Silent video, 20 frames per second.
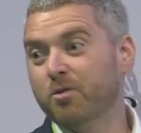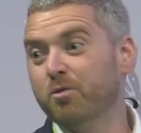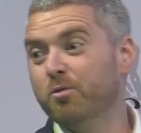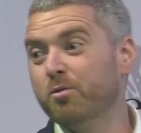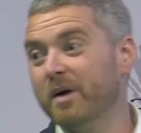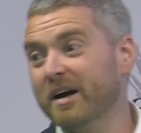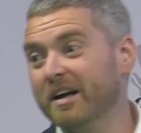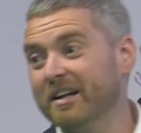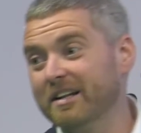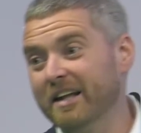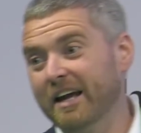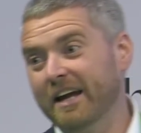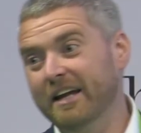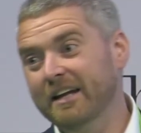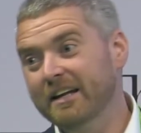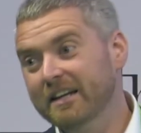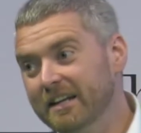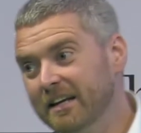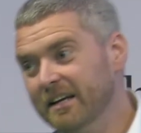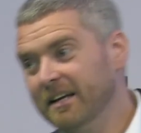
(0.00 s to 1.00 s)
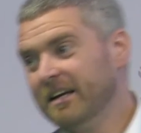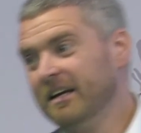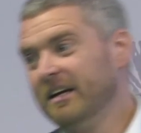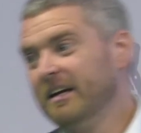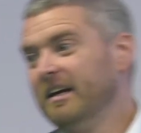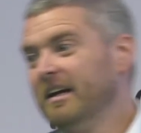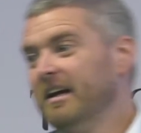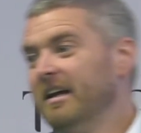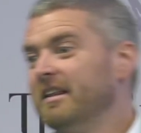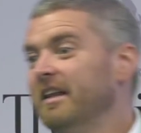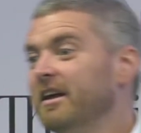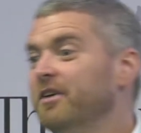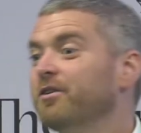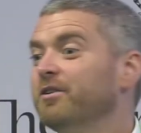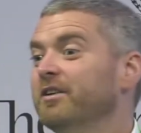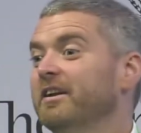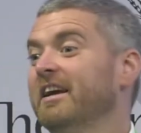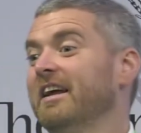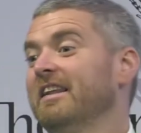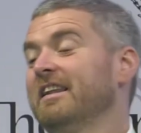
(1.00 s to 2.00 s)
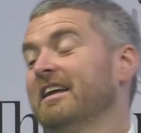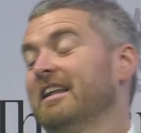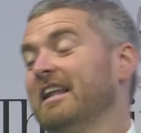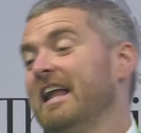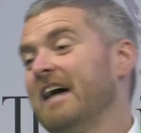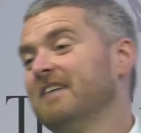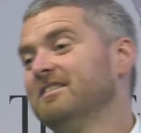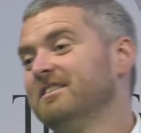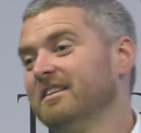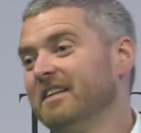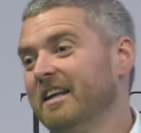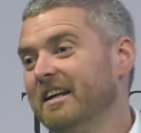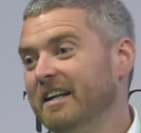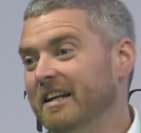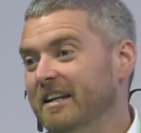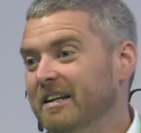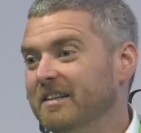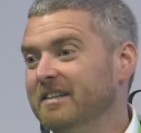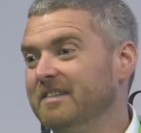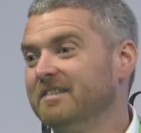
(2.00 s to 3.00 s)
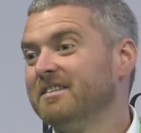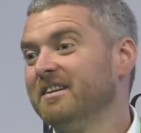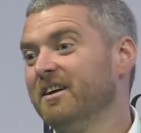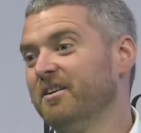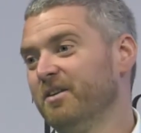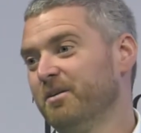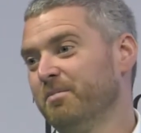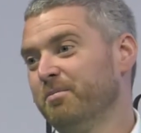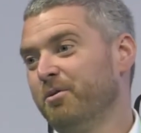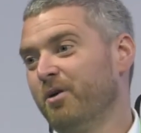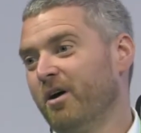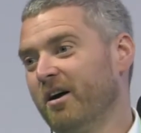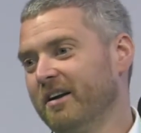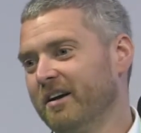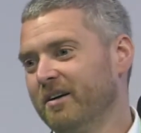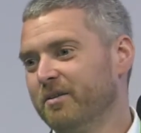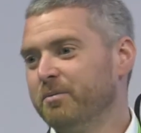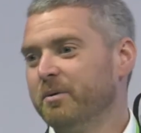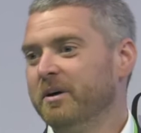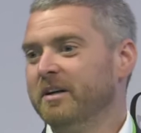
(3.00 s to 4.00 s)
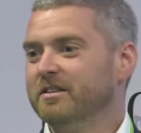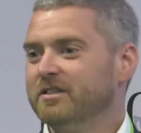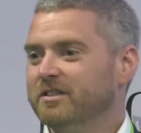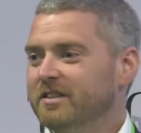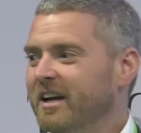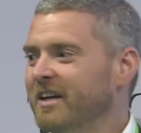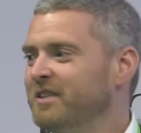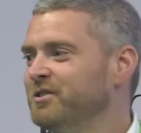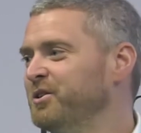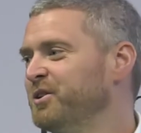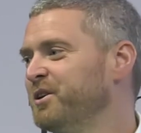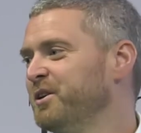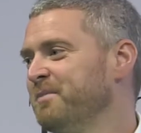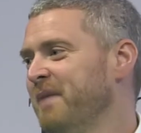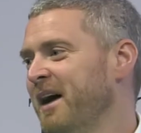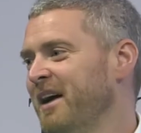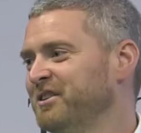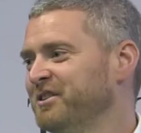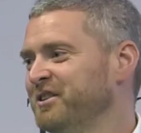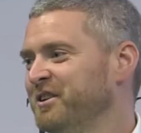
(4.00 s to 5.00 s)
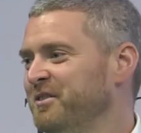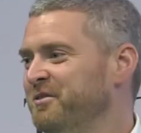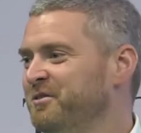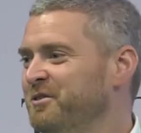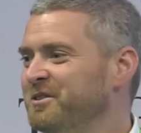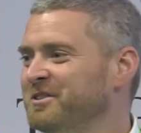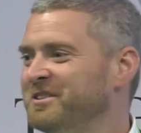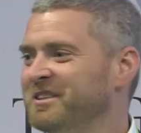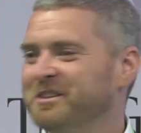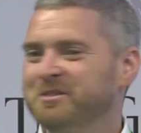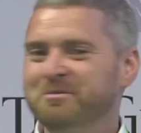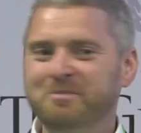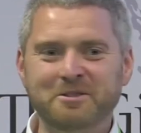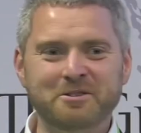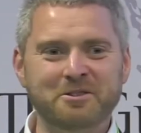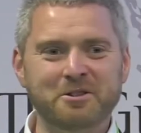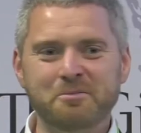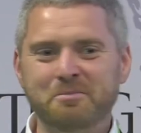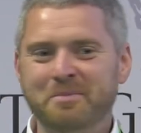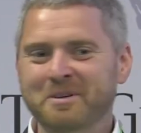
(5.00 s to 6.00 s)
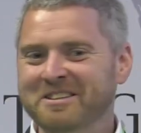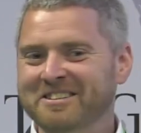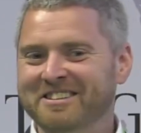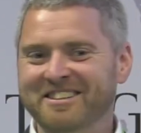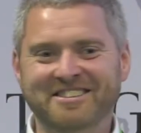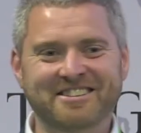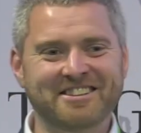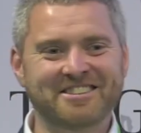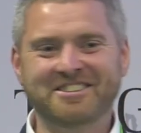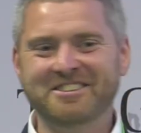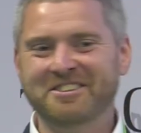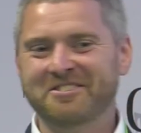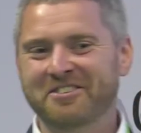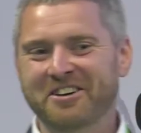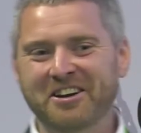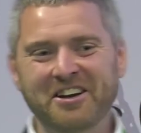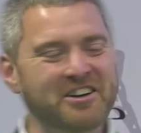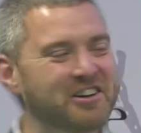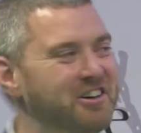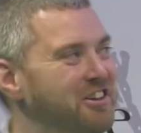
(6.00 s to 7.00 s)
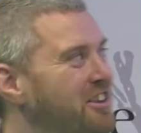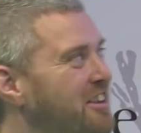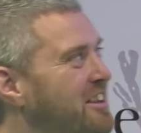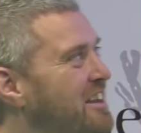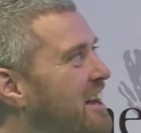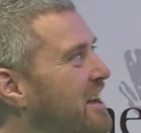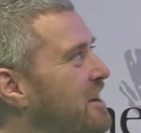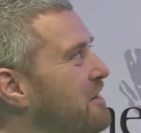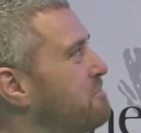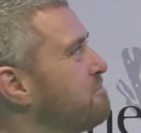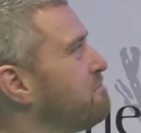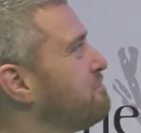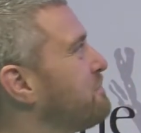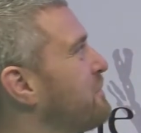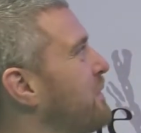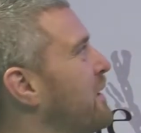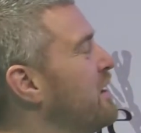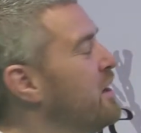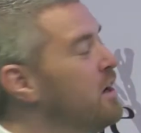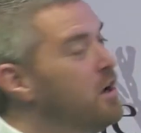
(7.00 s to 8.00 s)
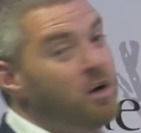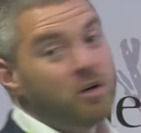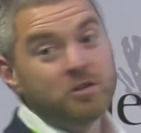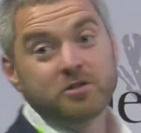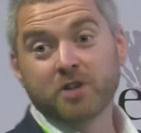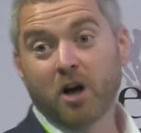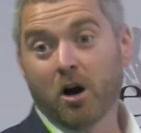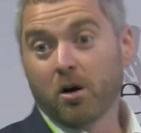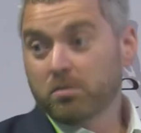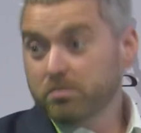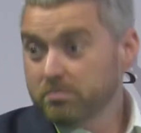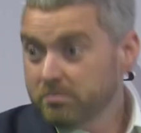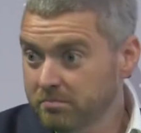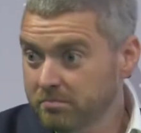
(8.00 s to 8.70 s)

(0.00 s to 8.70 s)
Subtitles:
quickly, they couldn't get the glass that they needed to sell their product, which, as you can imagine, the first 6 months of your business isn't a very good thing. So